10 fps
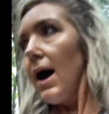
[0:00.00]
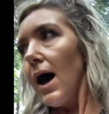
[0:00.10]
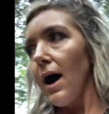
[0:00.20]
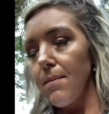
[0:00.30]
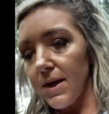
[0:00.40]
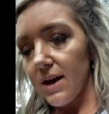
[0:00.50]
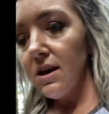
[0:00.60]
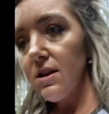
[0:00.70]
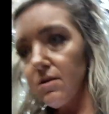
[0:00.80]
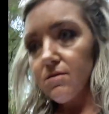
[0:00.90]
But that
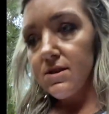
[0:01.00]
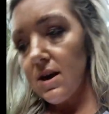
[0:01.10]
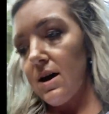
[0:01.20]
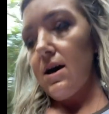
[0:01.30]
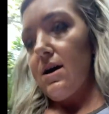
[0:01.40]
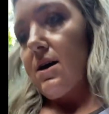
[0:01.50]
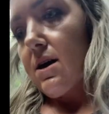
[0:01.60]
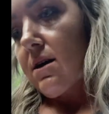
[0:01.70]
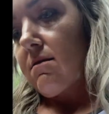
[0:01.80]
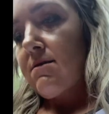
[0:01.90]
concludes
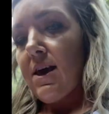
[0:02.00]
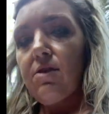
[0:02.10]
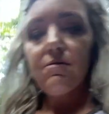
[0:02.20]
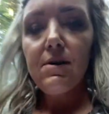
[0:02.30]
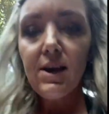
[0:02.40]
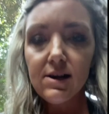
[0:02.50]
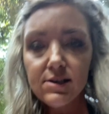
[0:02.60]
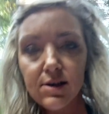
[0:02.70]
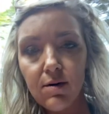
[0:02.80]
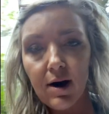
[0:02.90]
day 3.
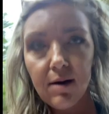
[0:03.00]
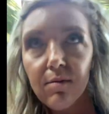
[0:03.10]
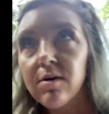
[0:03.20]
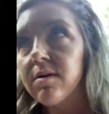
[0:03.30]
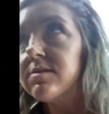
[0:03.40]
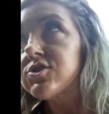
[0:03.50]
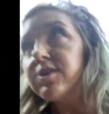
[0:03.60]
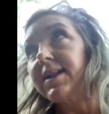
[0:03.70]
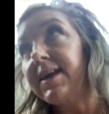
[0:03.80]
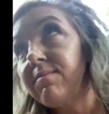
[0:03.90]
So I will
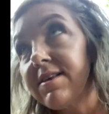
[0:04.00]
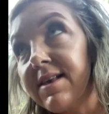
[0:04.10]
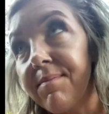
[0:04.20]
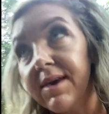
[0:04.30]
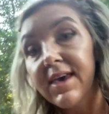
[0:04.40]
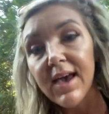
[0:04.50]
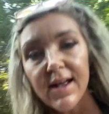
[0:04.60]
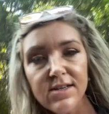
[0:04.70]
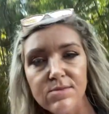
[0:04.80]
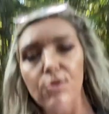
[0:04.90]
try to keep this up
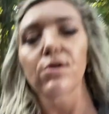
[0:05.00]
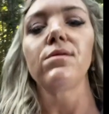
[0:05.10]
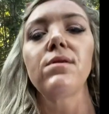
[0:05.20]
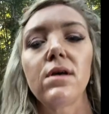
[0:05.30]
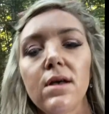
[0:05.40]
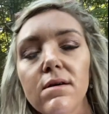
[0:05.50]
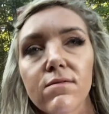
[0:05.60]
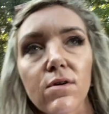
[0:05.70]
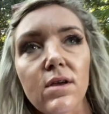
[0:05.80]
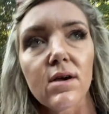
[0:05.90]
again tomorrow
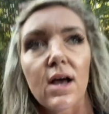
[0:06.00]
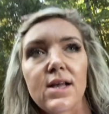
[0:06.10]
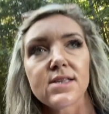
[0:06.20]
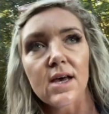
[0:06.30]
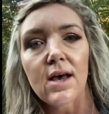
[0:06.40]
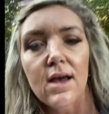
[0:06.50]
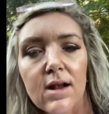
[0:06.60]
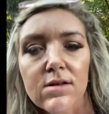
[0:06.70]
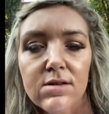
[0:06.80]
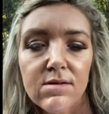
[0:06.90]
for you guys.
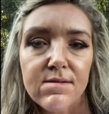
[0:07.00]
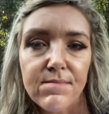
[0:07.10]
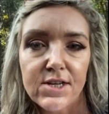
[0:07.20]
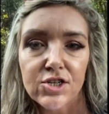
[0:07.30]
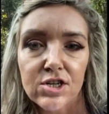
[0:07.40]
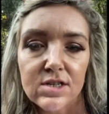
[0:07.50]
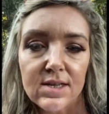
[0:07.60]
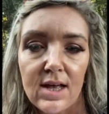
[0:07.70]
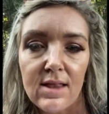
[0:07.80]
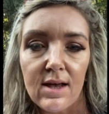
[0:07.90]
I'll include some pictures,
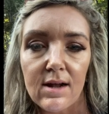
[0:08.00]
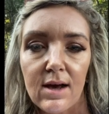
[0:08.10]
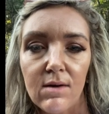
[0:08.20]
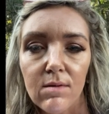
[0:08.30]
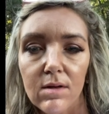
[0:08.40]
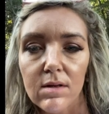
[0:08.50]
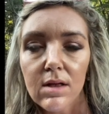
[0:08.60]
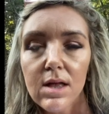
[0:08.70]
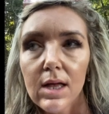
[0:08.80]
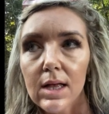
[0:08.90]
and then I will
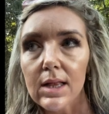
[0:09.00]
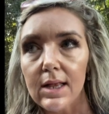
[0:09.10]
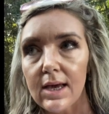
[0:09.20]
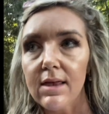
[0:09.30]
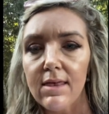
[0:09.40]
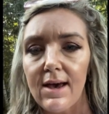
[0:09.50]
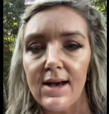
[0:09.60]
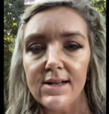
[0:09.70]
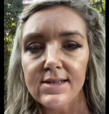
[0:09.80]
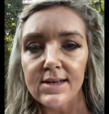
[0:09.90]
link
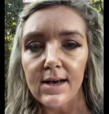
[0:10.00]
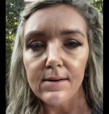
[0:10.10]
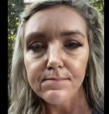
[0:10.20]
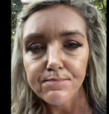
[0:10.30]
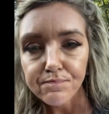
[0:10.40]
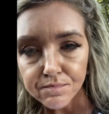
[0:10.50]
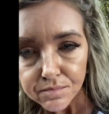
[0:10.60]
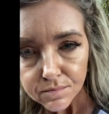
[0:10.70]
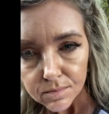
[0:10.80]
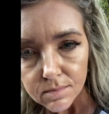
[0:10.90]
that
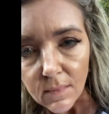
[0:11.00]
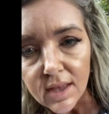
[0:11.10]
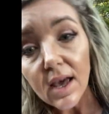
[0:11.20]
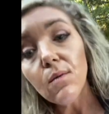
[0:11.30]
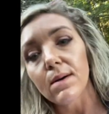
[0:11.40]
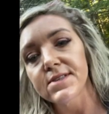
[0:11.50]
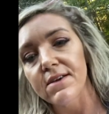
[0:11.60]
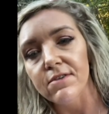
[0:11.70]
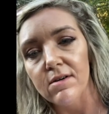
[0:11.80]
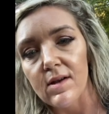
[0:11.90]

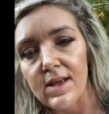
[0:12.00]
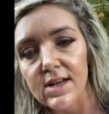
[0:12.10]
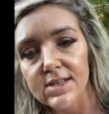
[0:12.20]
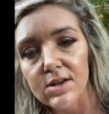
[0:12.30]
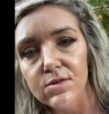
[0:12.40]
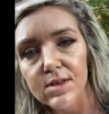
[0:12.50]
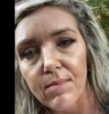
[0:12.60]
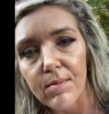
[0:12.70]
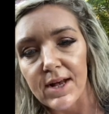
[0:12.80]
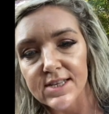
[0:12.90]
website for Crown Land, because I know some
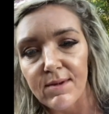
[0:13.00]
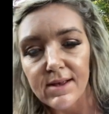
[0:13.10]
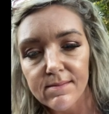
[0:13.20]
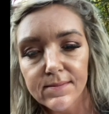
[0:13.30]
people ask me.